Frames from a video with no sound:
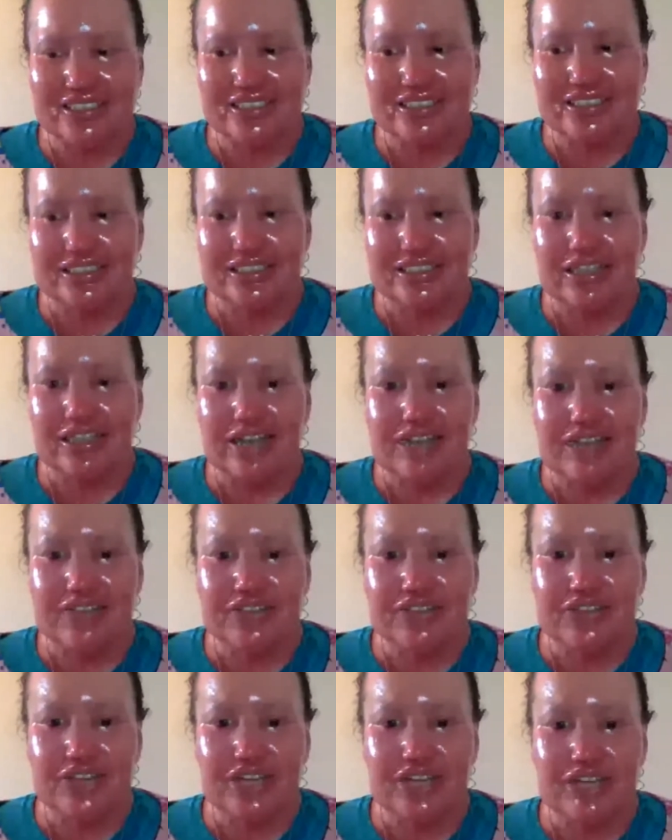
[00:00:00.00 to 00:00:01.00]
live
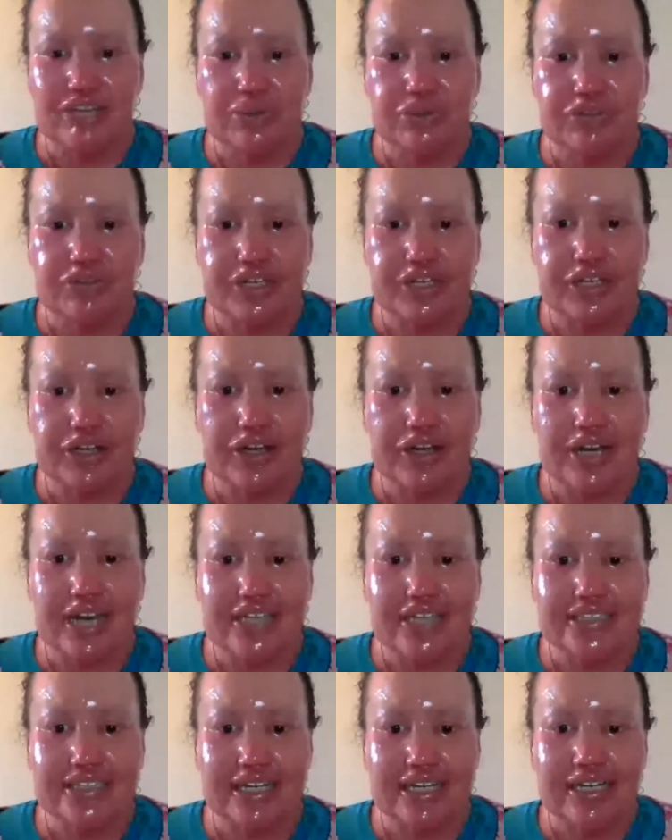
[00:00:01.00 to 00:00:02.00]
stream or video later,